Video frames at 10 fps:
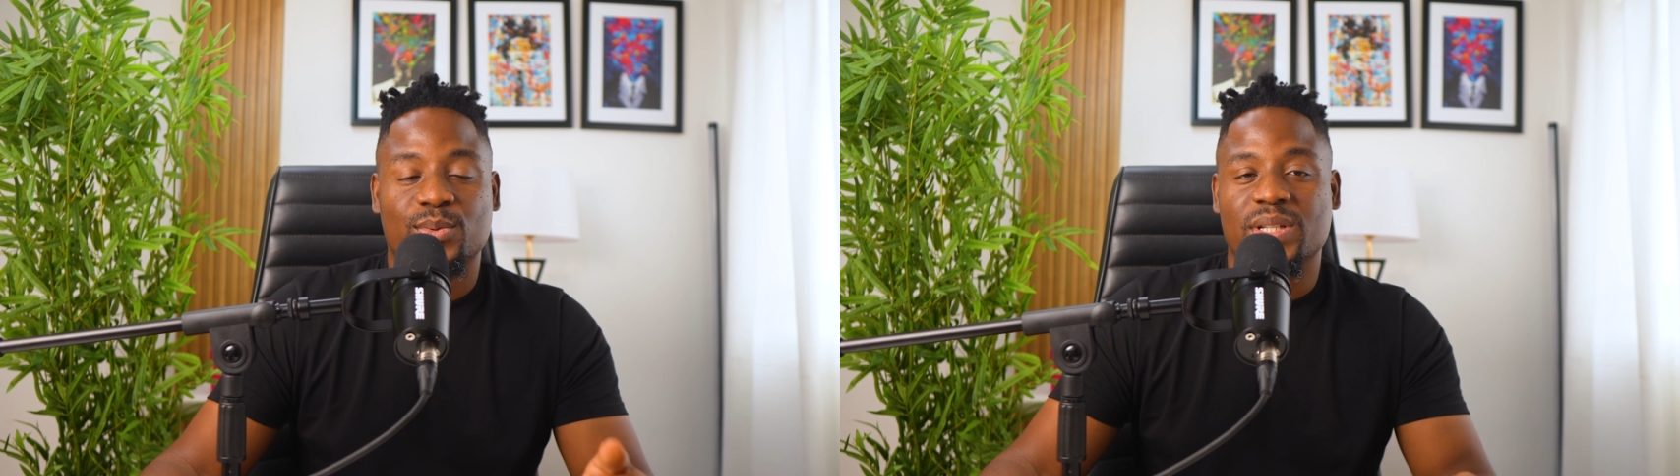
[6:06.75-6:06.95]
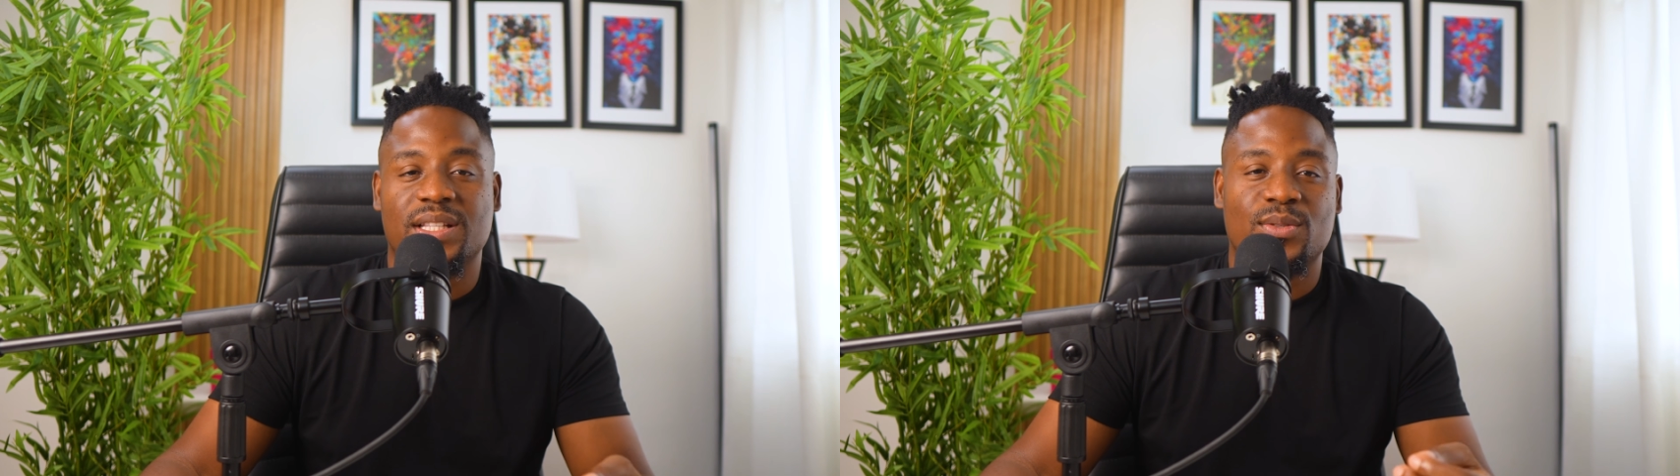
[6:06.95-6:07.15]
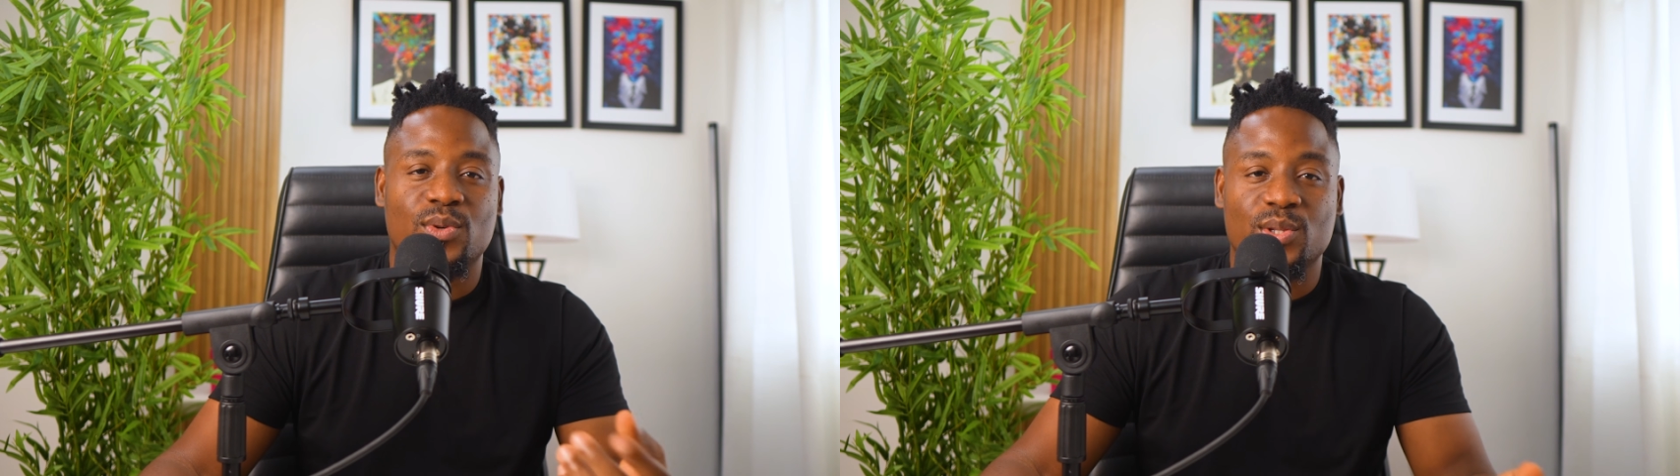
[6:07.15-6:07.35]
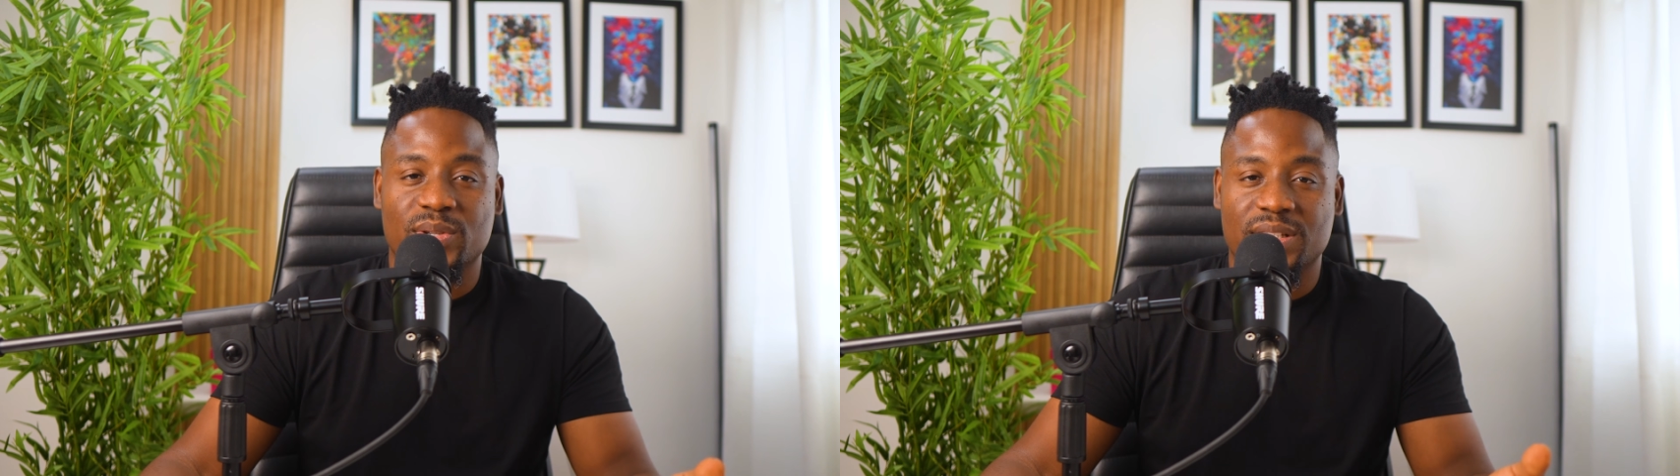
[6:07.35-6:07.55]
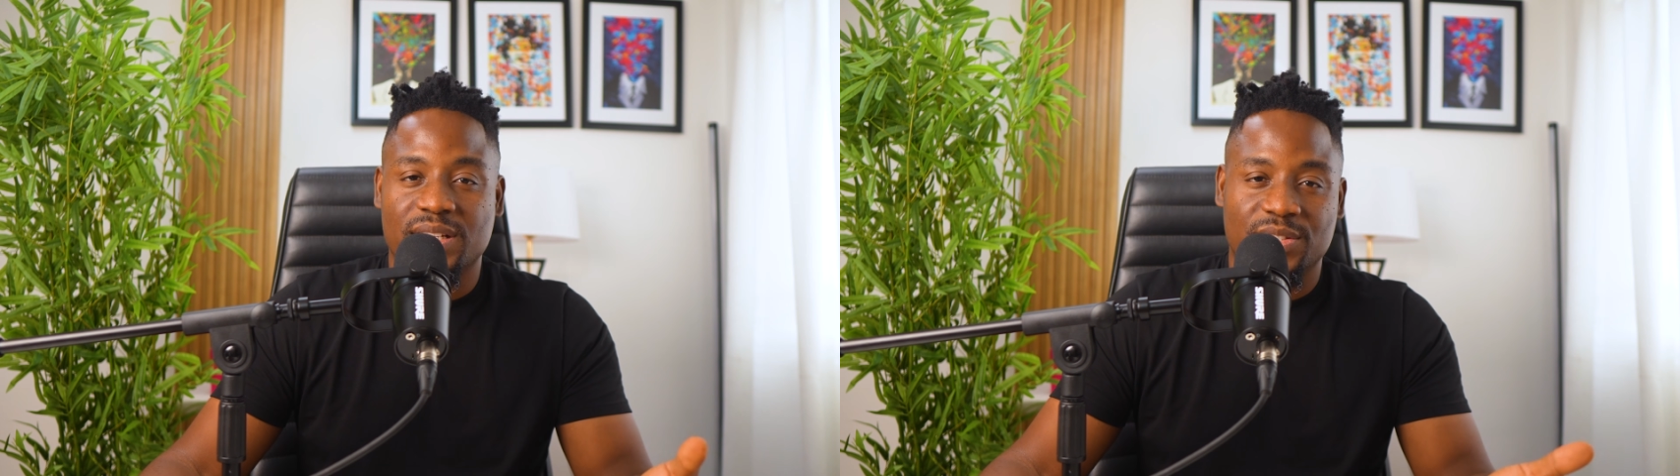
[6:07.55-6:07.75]
with
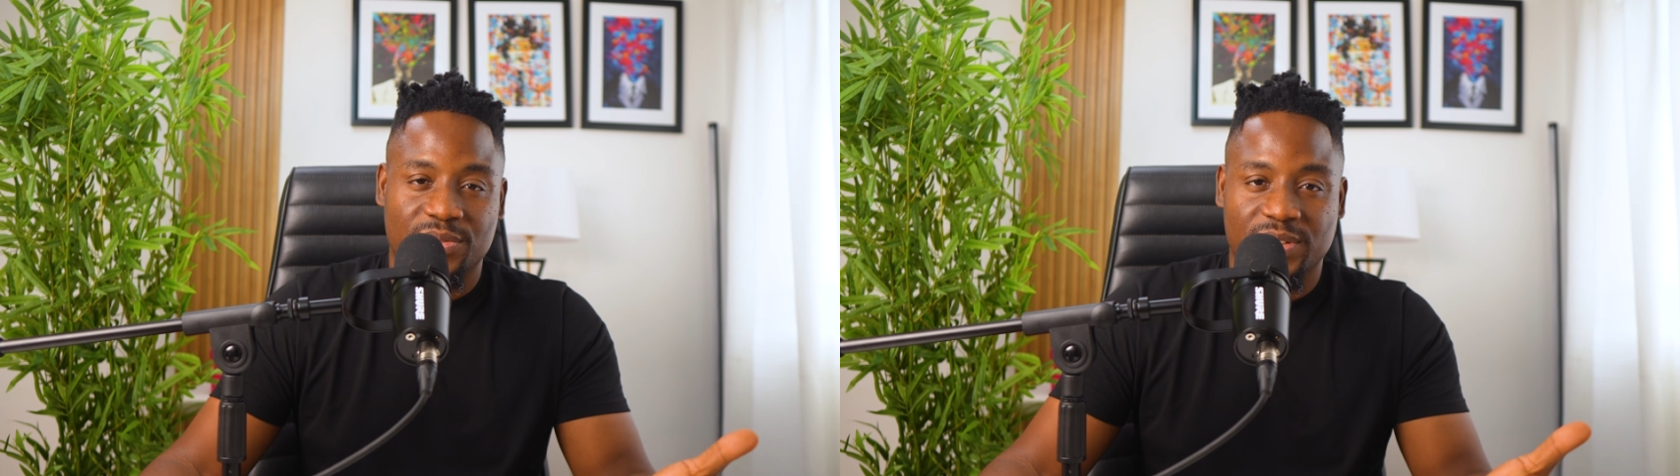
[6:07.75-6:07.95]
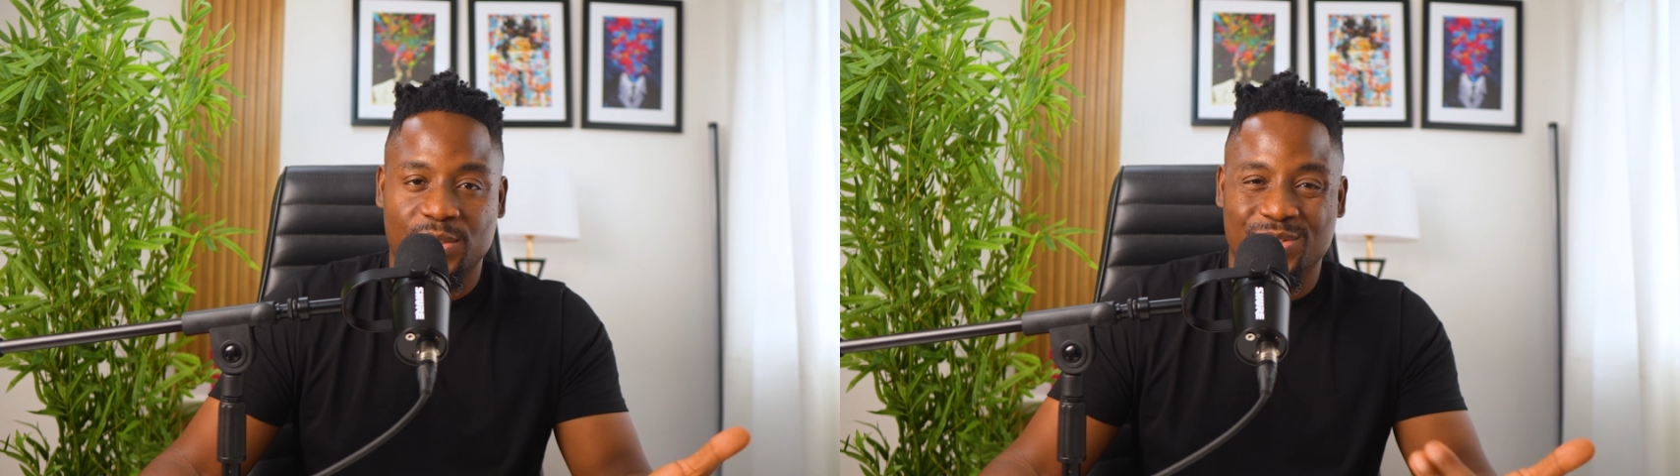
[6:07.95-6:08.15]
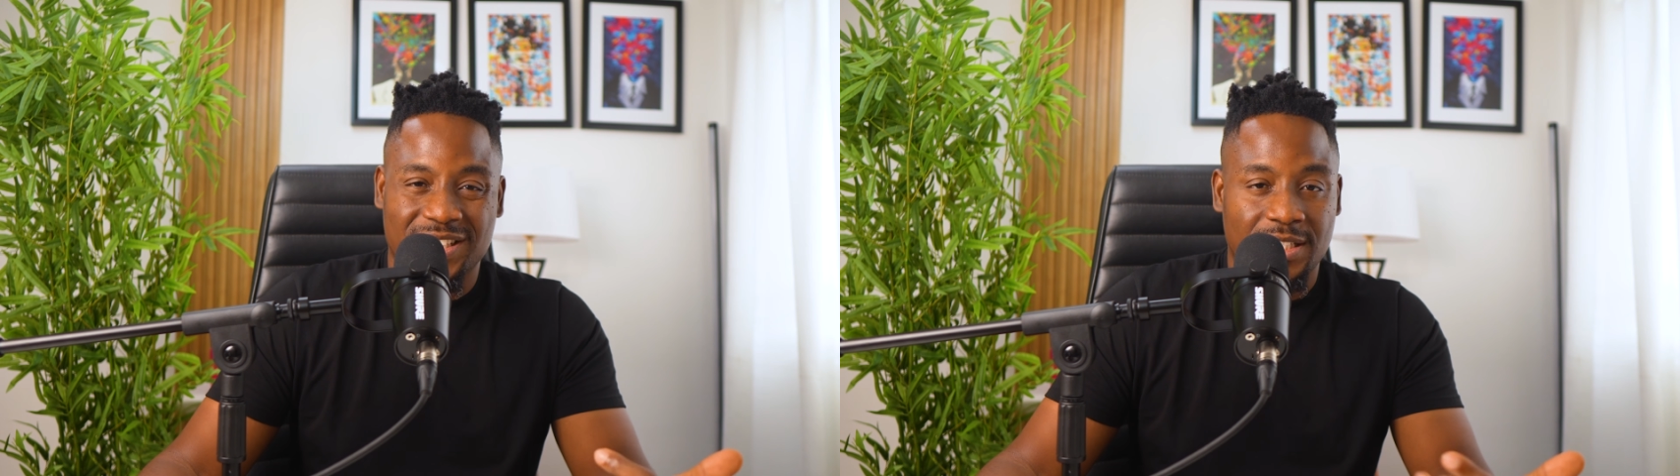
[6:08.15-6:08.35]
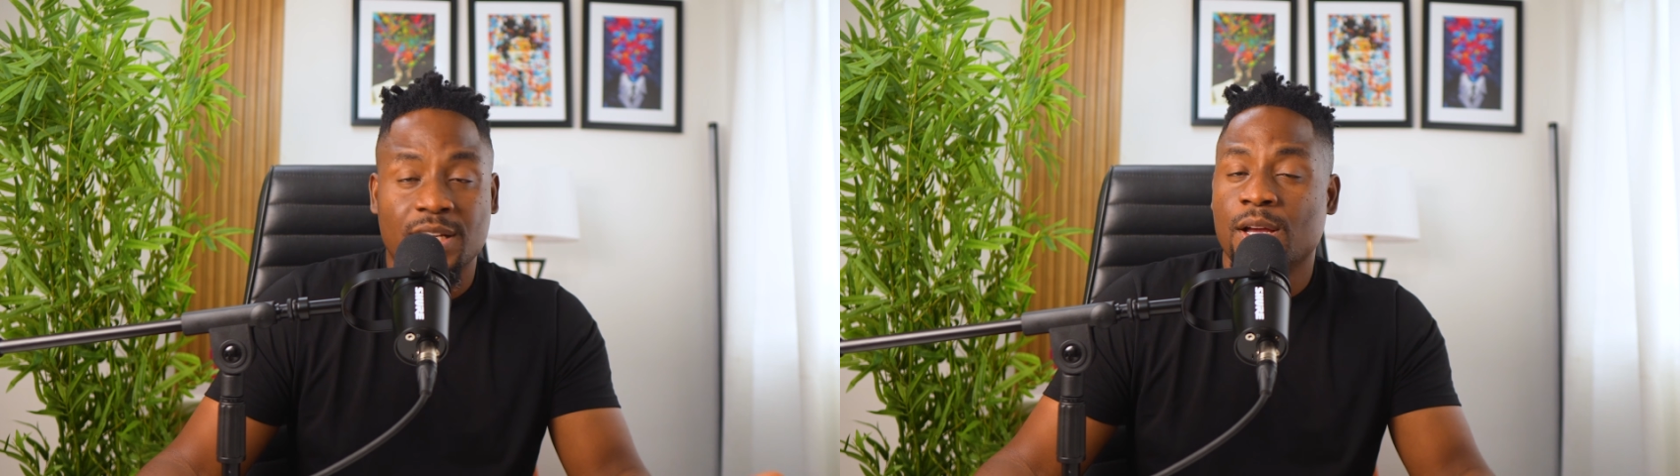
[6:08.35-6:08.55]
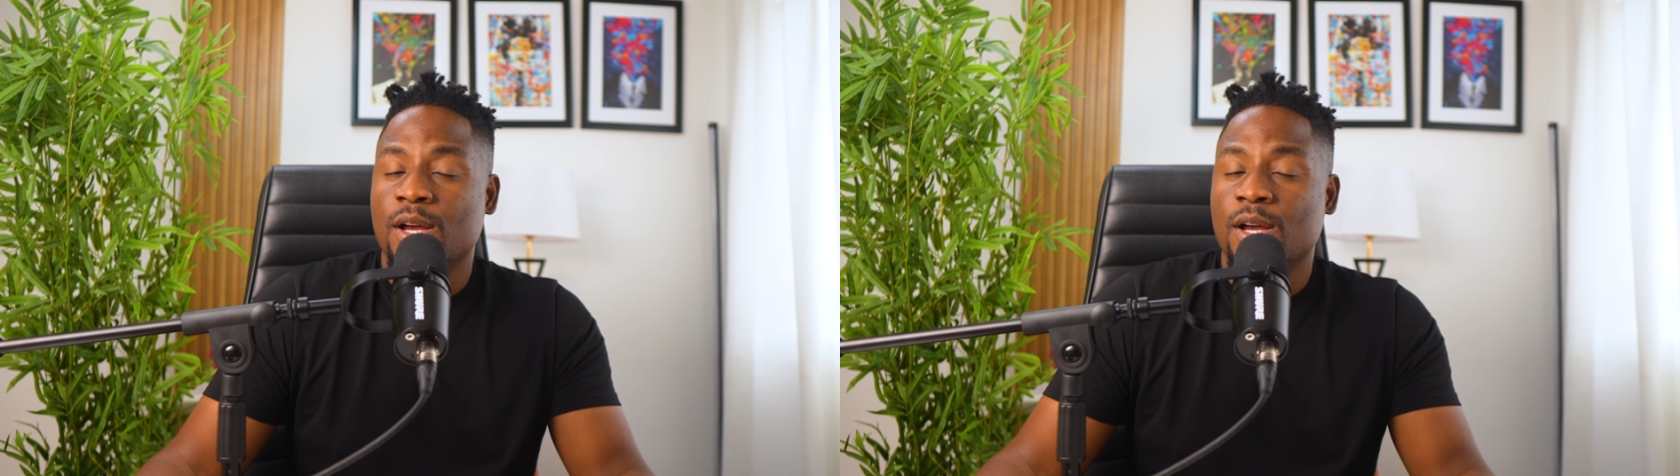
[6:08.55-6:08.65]
120Hz refresh rate,